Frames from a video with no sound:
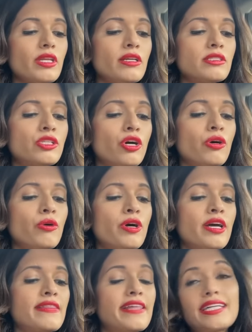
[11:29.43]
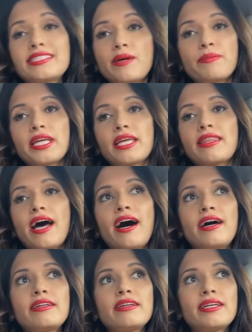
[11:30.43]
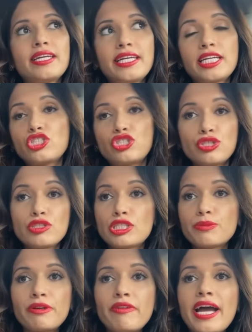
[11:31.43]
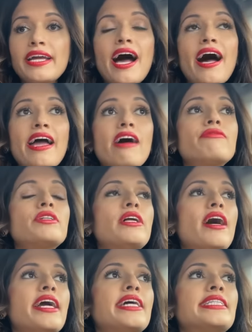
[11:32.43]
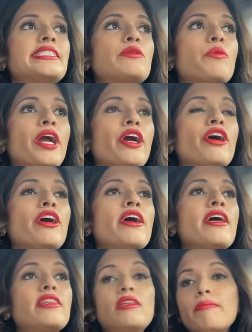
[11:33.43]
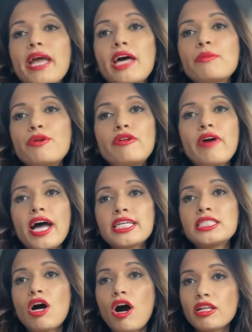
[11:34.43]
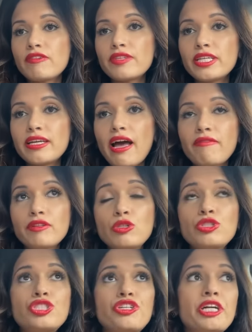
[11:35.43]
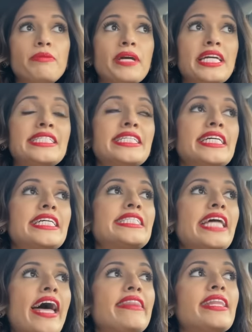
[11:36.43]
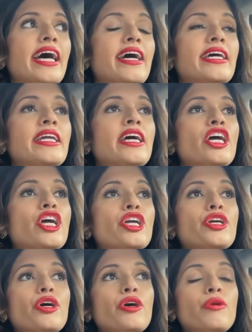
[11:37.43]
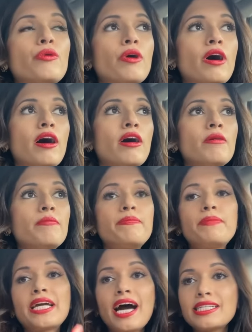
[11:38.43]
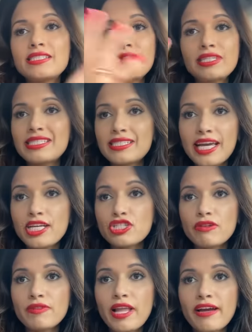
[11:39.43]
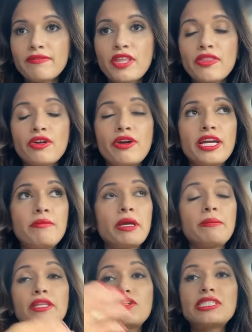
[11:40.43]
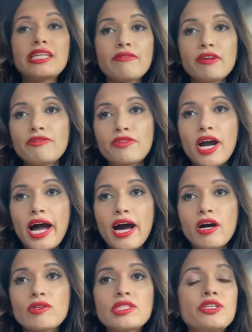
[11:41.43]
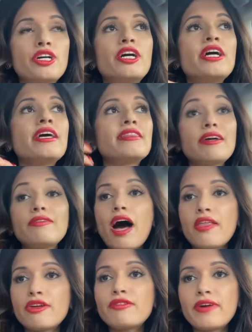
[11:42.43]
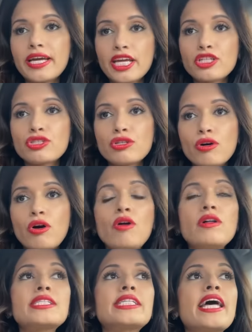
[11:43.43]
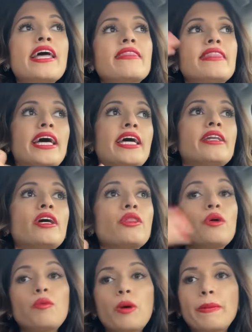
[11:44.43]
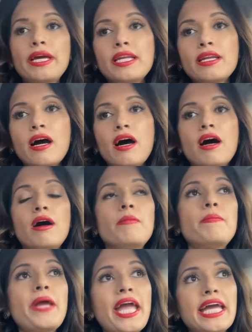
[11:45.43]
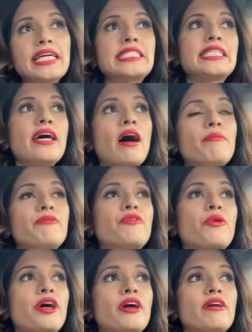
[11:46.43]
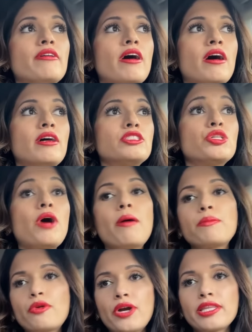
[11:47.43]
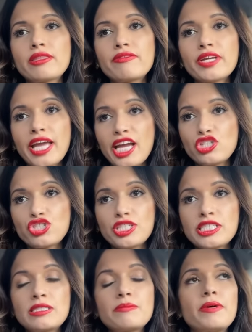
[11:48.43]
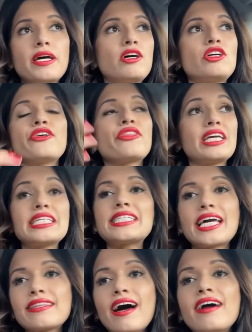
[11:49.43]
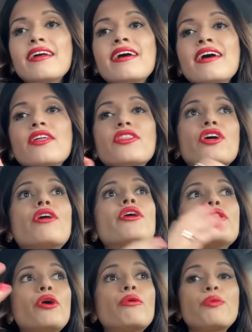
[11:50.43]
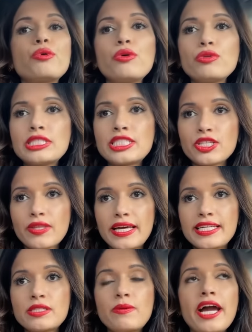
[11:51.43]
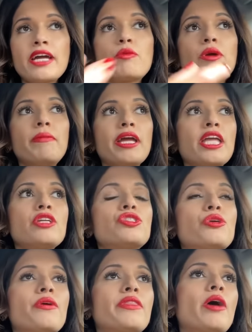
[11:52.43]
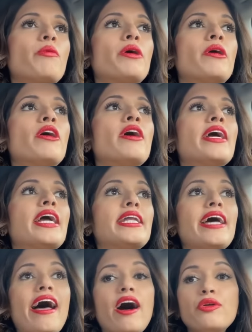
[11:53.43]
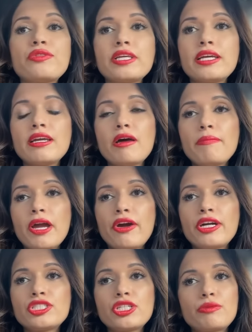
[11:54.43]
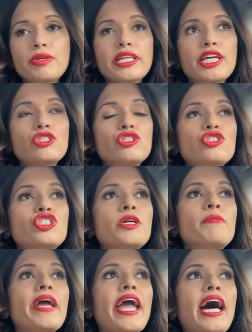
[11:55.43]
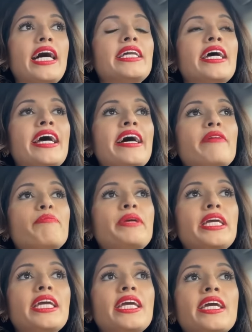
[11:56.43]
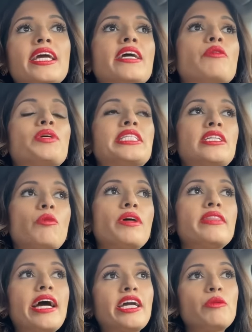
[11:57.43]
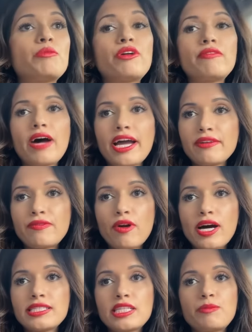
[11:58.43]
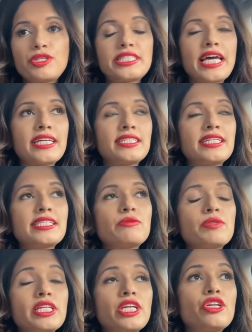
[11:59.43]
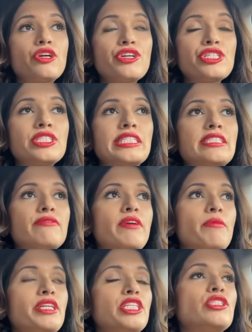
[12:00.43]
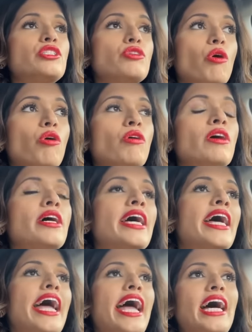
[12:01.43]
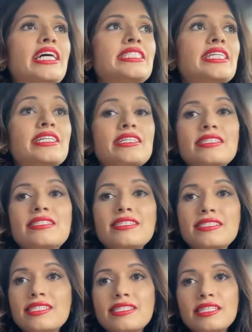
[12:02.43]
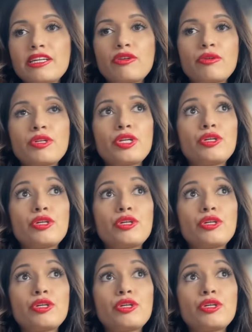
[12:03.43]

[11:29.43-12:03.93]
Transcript: So that's something that he can choose to provide. I have clients where the man provides all of the evolutionary basics, and then, you know, because of the stage of life that they're in, maybe they're saving for a house or they have other financial goals, then the woman pays up for to upgrade the vacations or things like that. There are no rules to this, right? We're making sure that we're in a healthy marriage and relationship, and being with someone that can provide for us and protect us really nourishes the feminine soul. And it is, this is, you